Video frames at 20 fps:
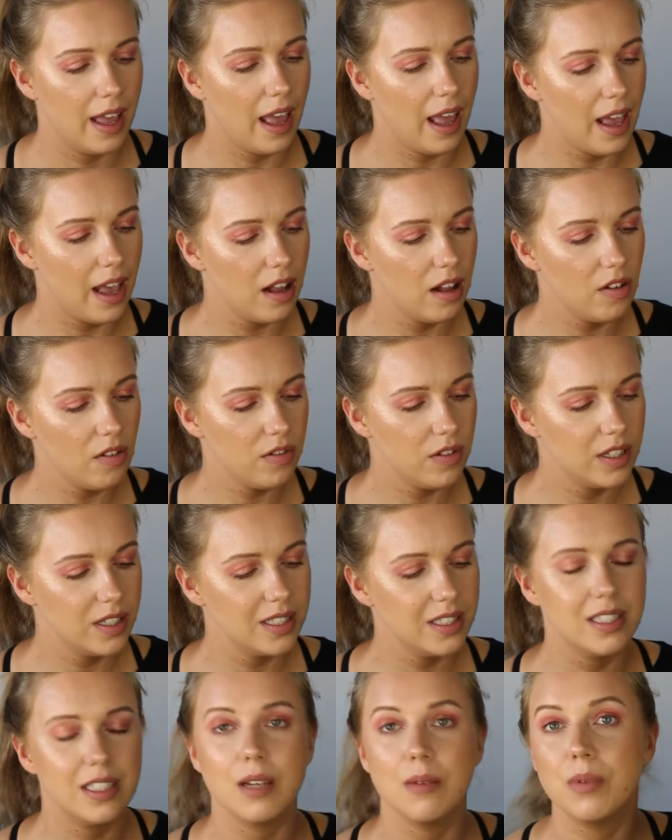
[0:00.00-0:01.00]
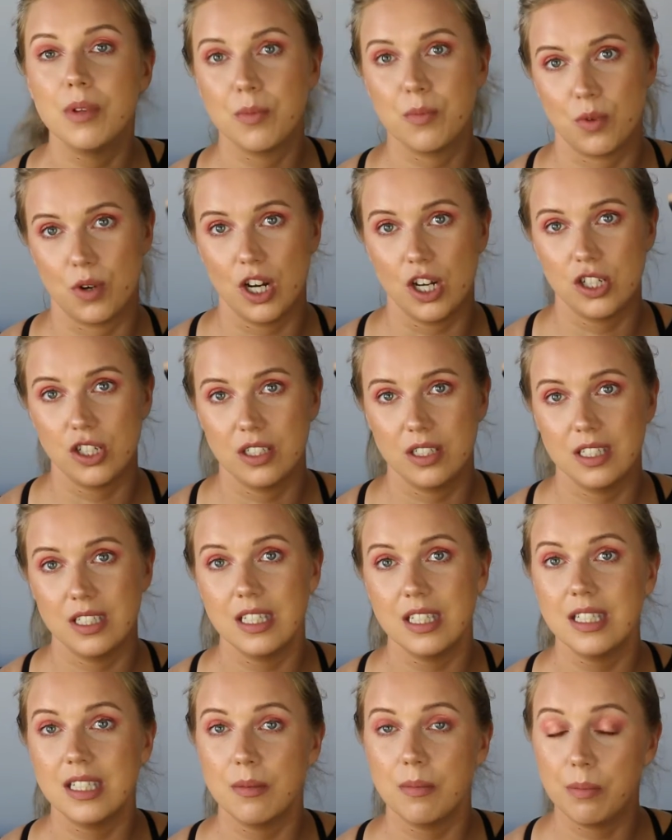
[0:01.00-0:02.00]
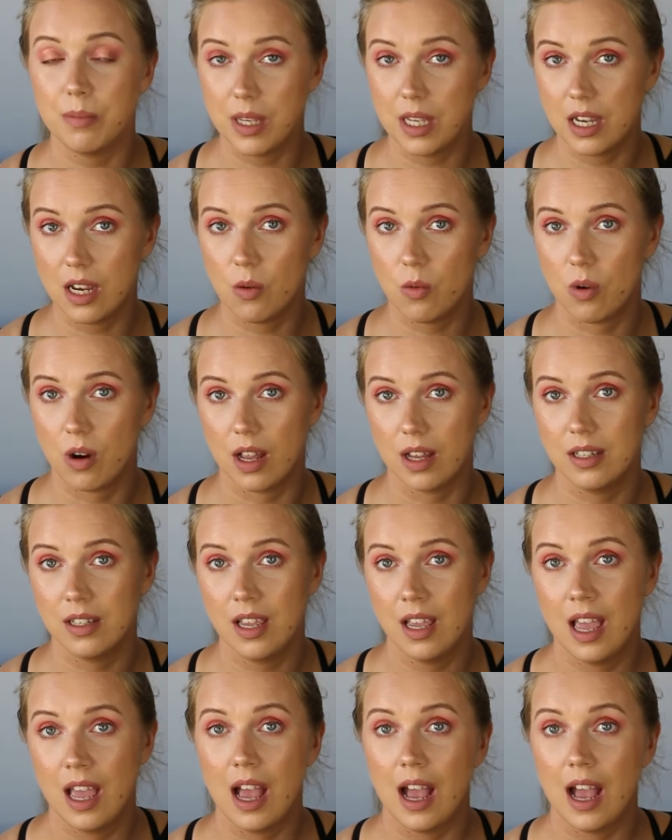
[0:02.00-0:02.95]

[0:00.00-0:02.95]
Elf Stippling Brush. This is the bigger one.